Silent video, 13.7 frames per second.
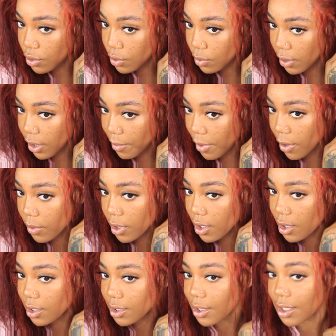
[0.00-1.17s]
to lay my
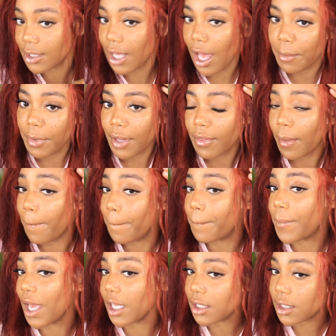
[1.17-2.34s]
wigs, because I'm not the
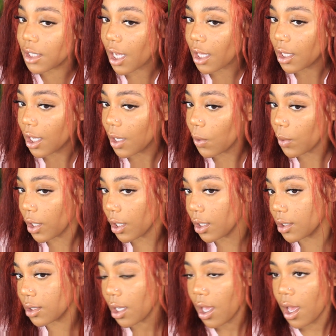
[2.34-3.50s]
best at laying wigs,
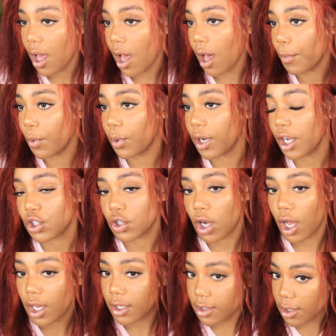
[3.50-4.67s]
when I
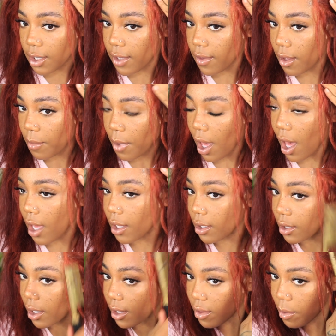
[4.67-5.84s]
try to lay them, I
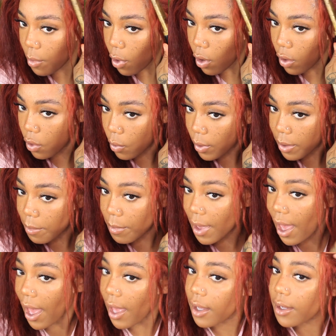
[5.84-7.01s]
lay them all the way
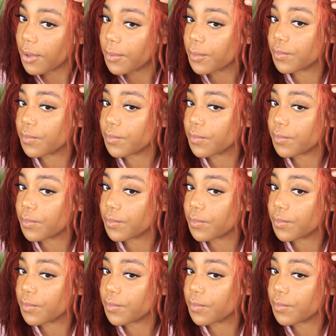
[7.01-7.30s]
back.